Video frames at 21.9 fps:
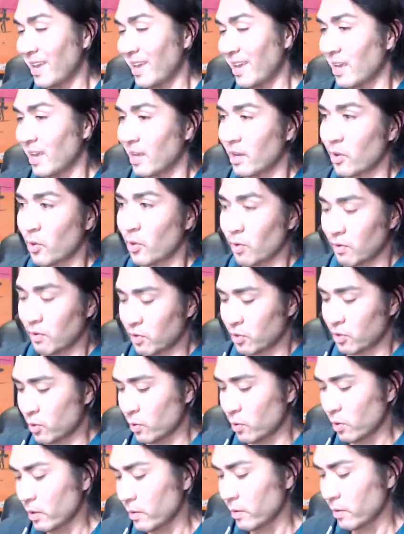a
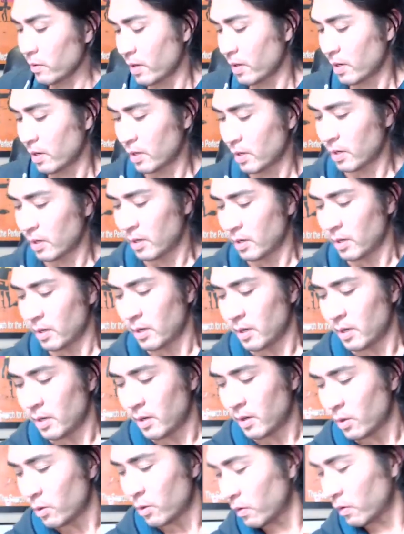thrift store
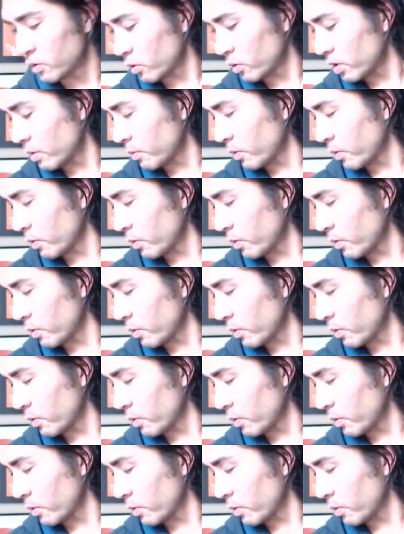thrift